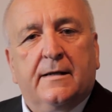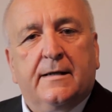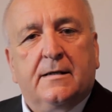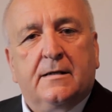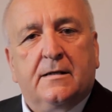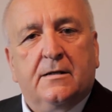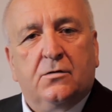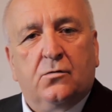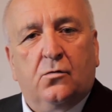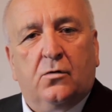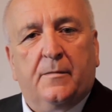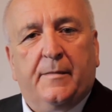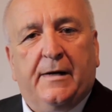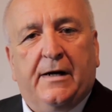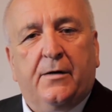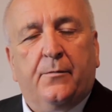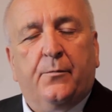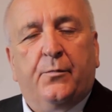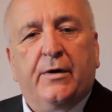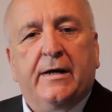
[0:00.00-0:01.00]
This is all
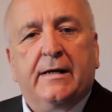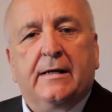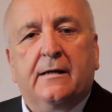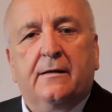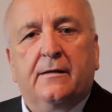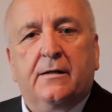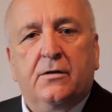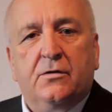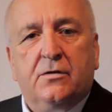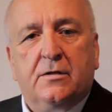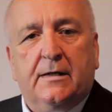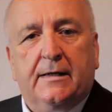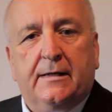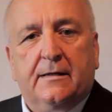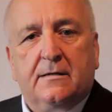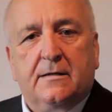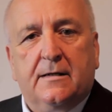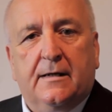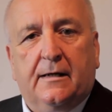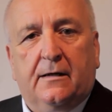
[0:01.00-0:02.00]
about breaking those
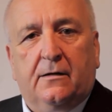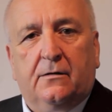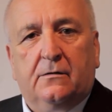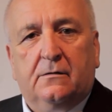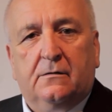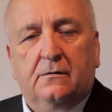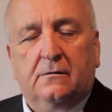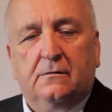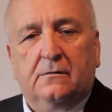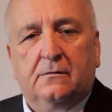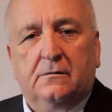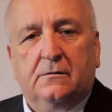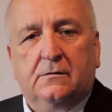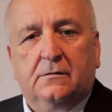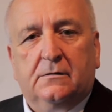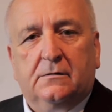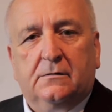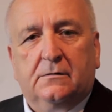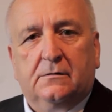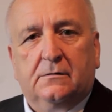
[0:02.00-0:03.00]
links now.
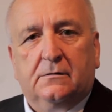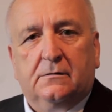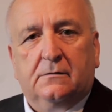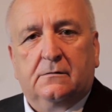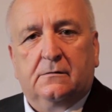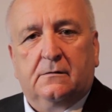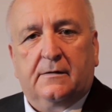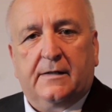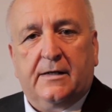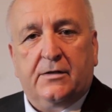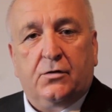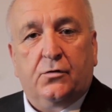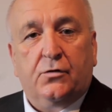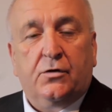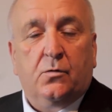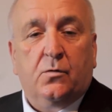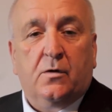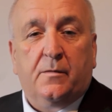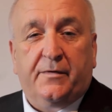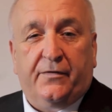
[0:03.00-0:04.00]
That's who
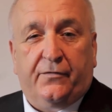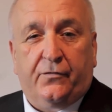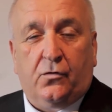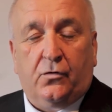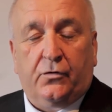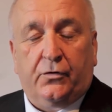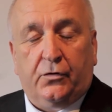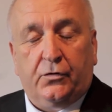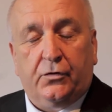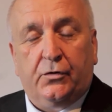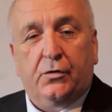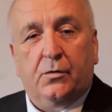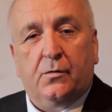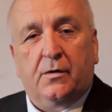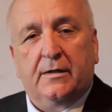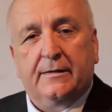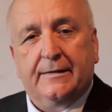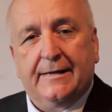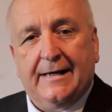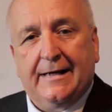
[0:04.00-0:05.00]
you were before, not who
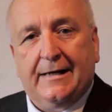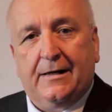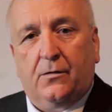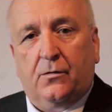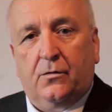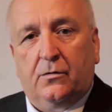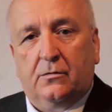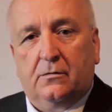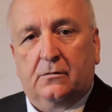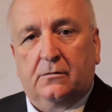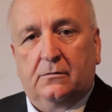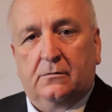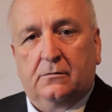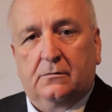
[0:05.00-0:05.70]
you are now.